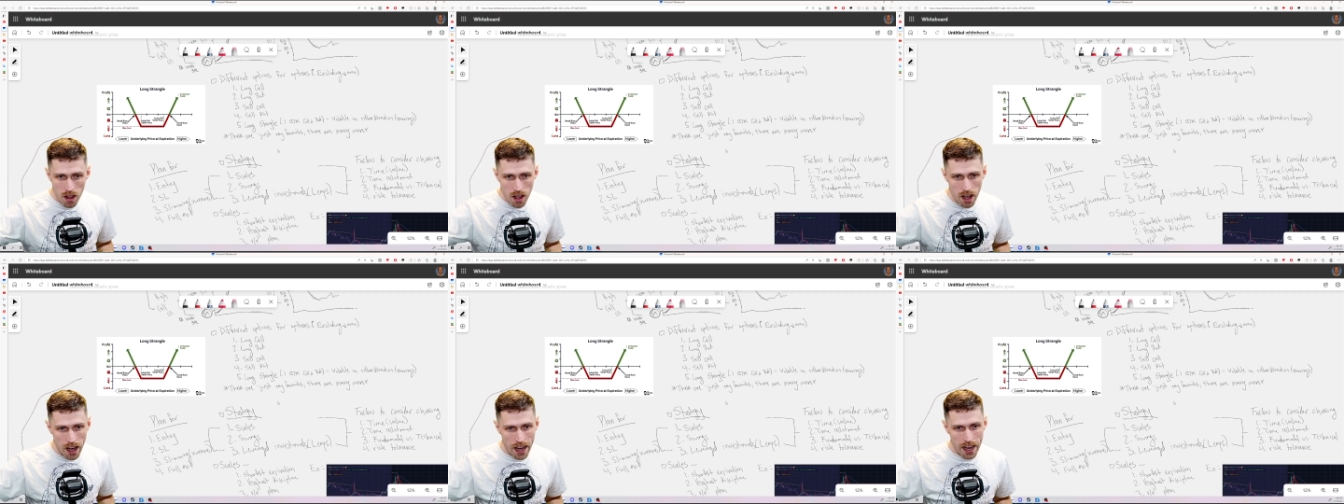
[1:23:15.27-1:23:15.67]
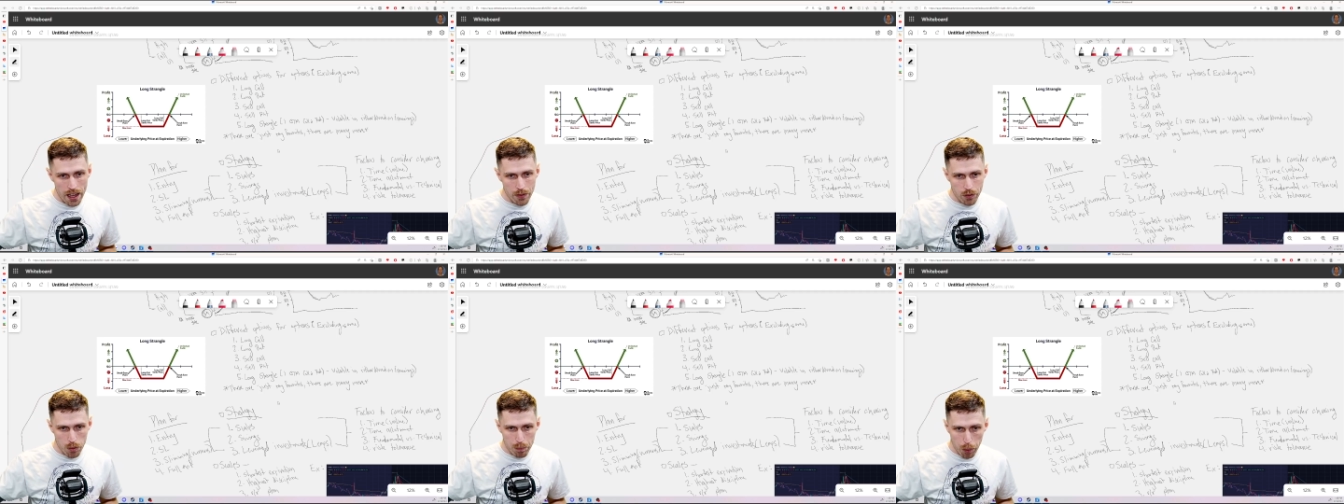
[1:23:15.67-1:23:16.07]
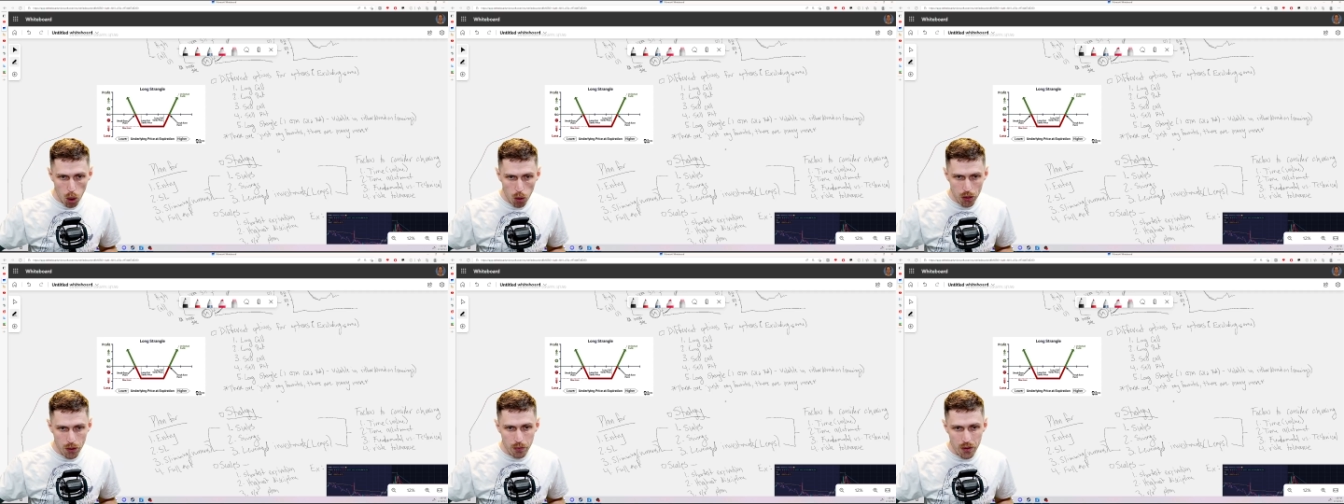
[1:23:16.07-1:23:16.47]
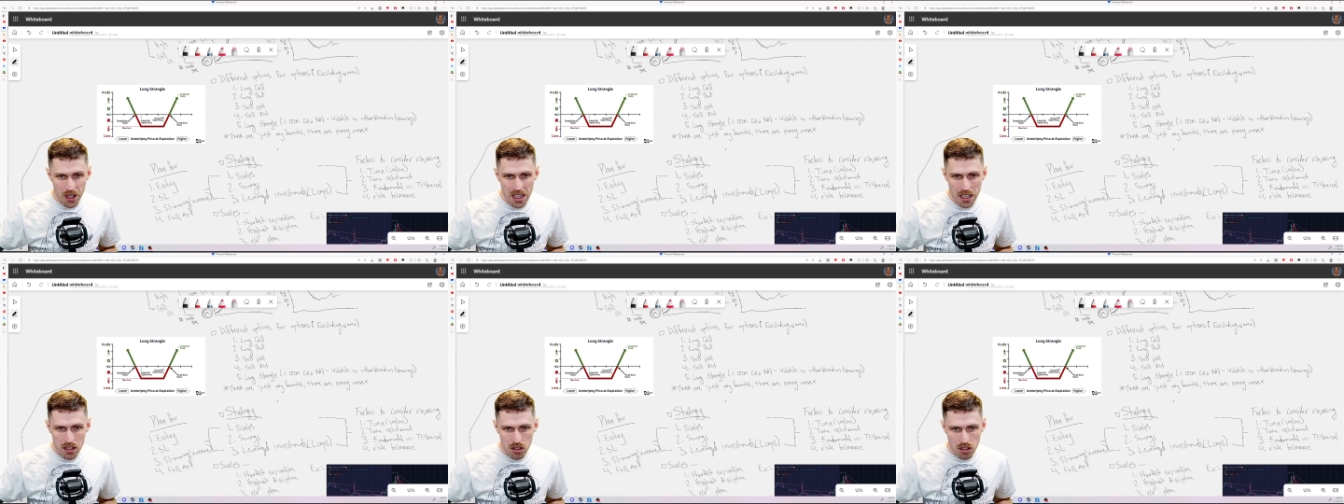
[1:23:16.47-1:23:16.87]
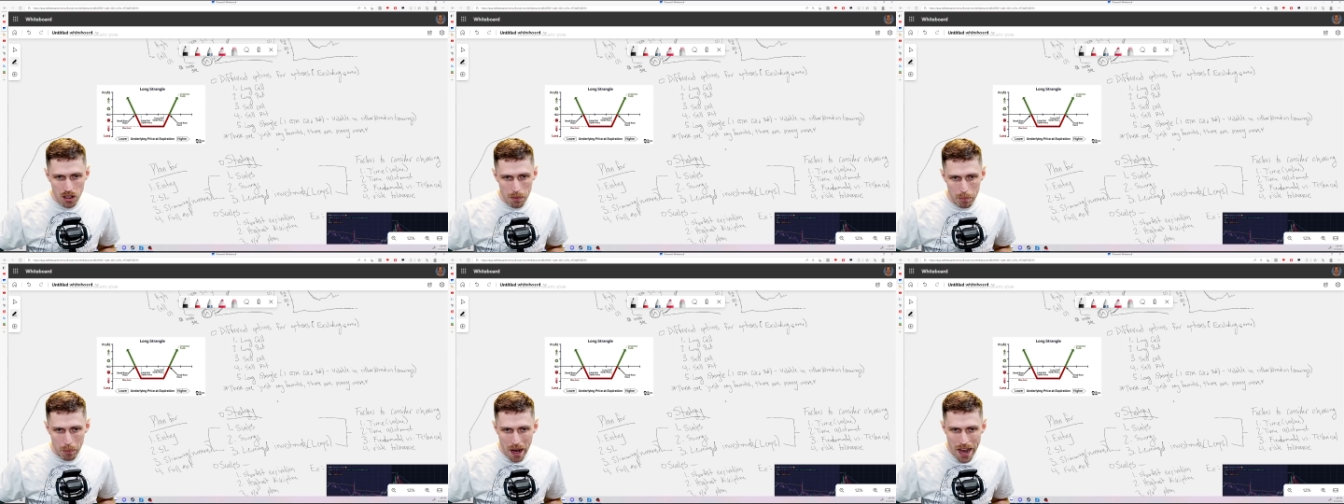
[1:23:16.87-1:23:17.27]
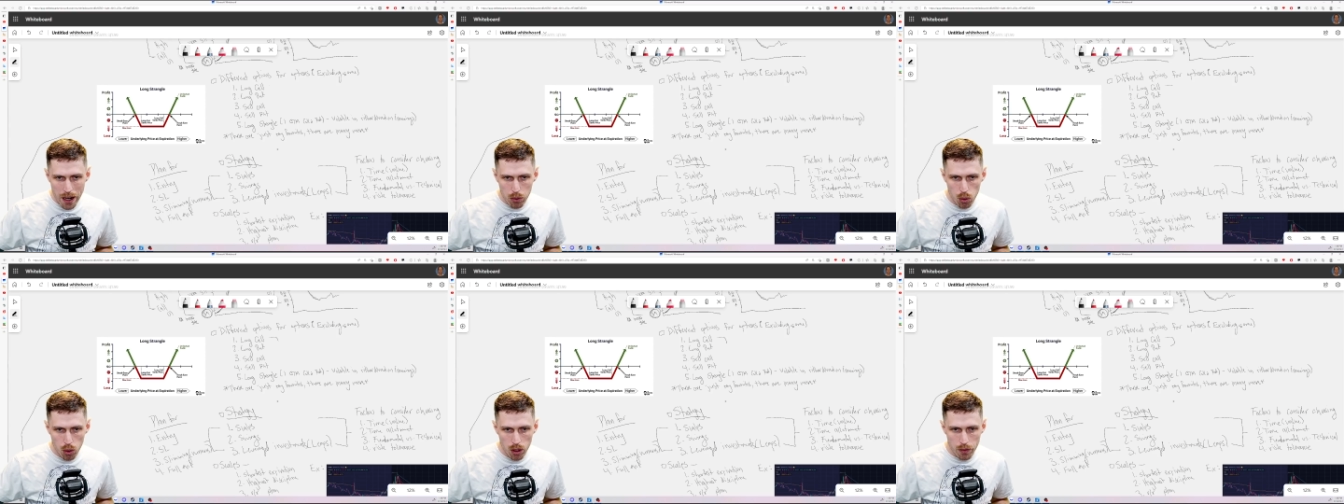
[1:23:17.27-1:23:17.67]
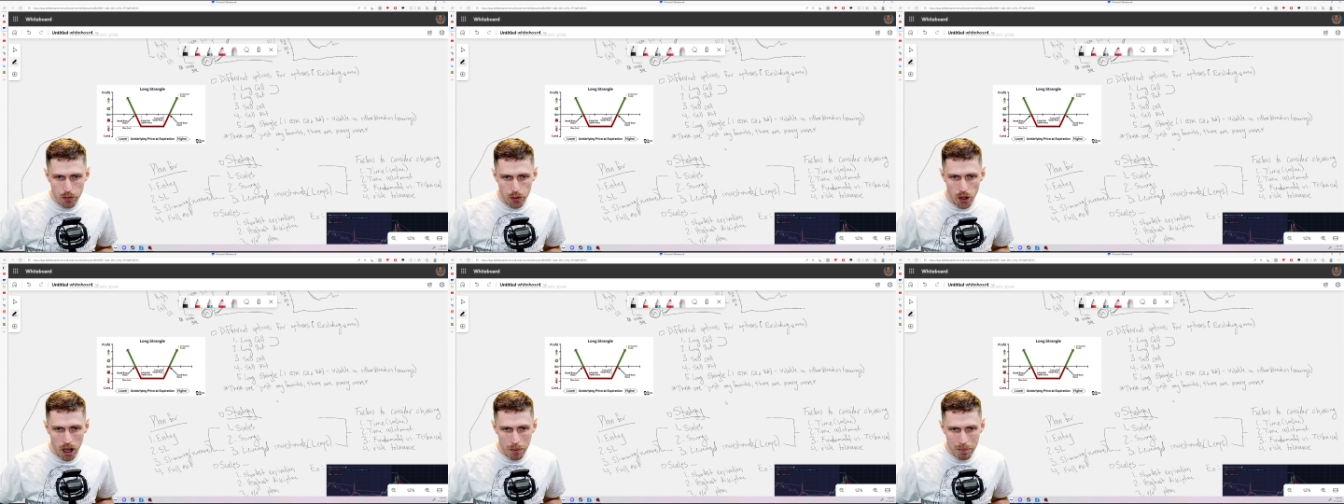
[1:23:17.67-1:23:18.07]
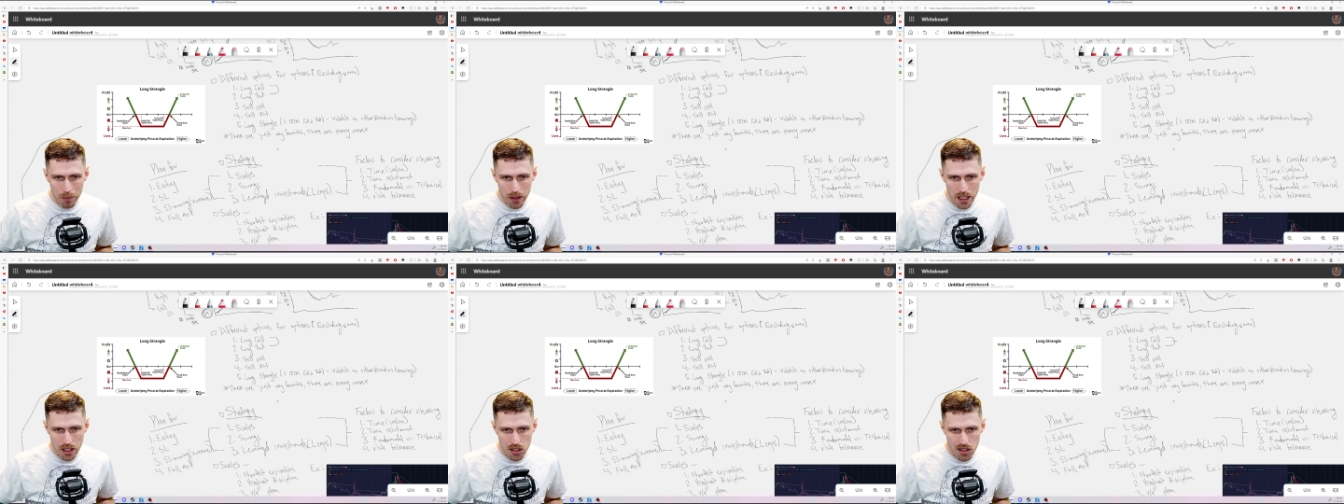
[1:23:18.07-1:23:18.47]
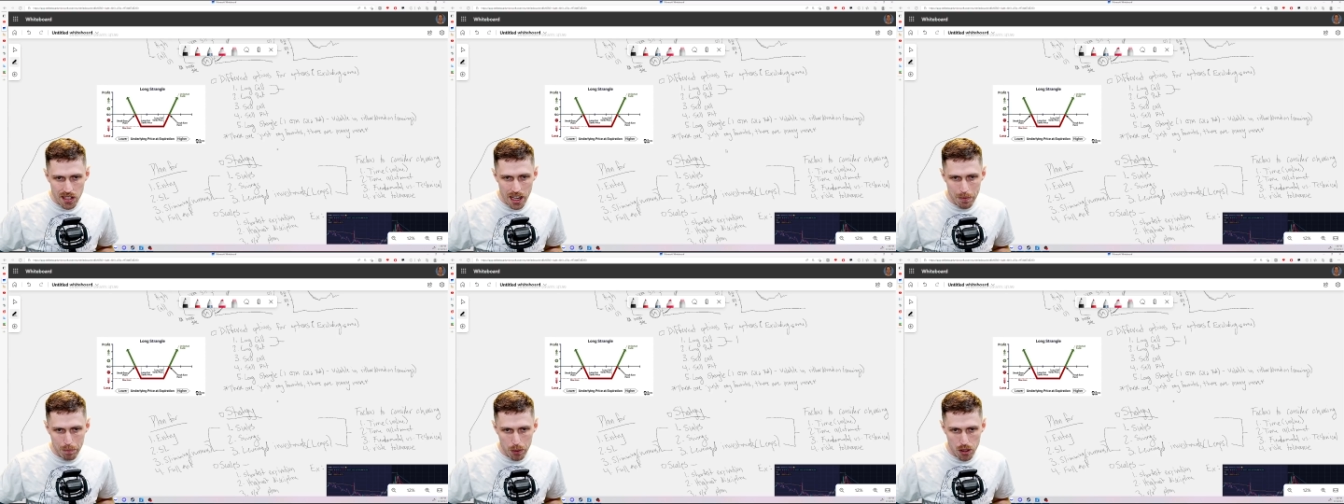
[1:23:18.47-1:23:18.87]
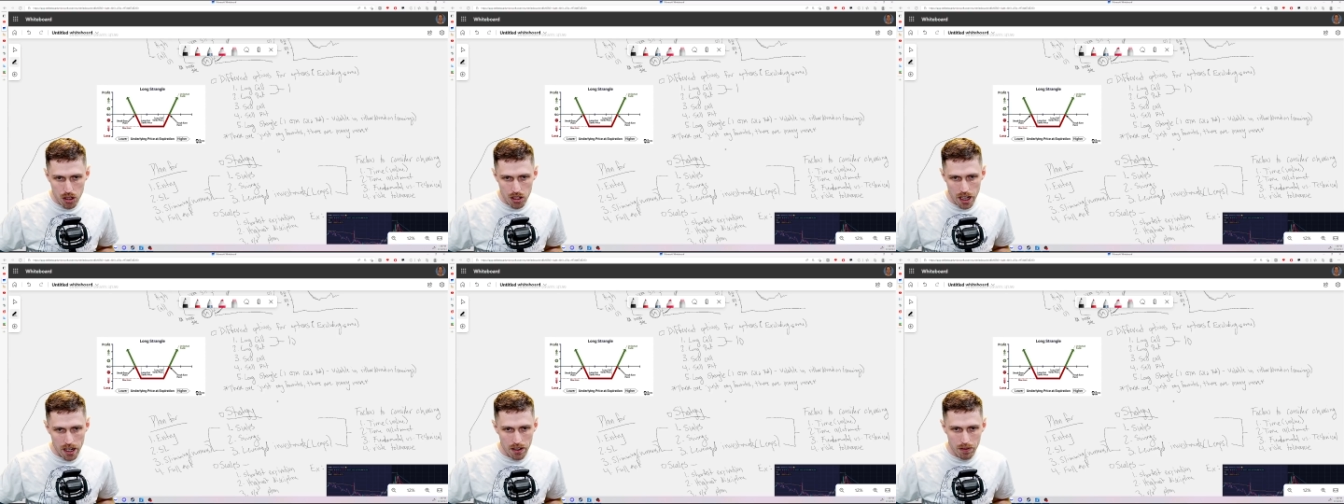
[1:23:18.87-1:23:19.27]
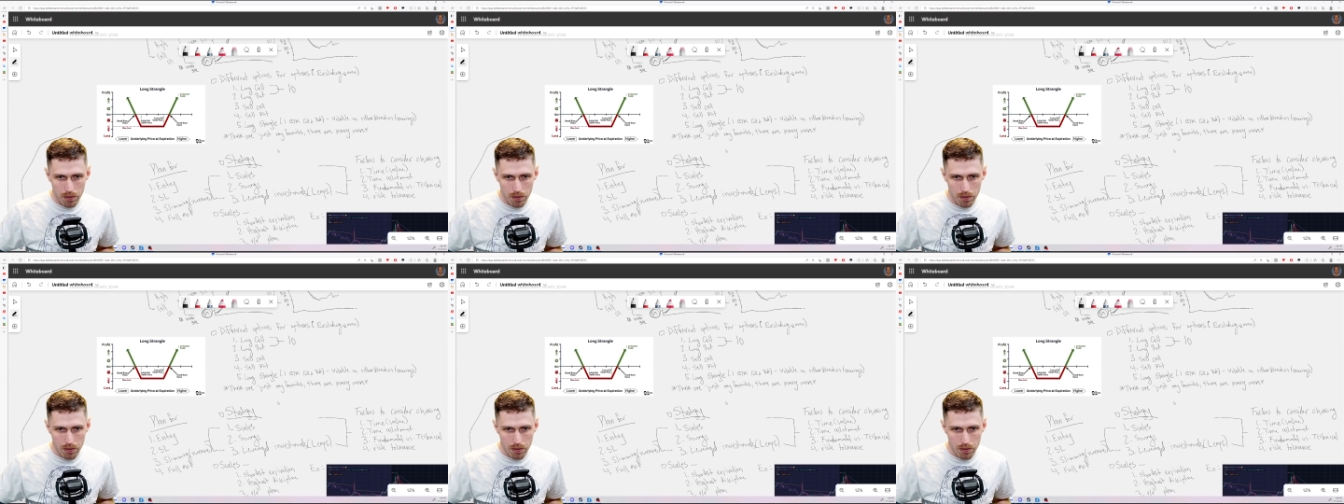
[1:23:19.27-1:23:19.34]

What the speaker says: And for both of these, my rule of thumb is 10%.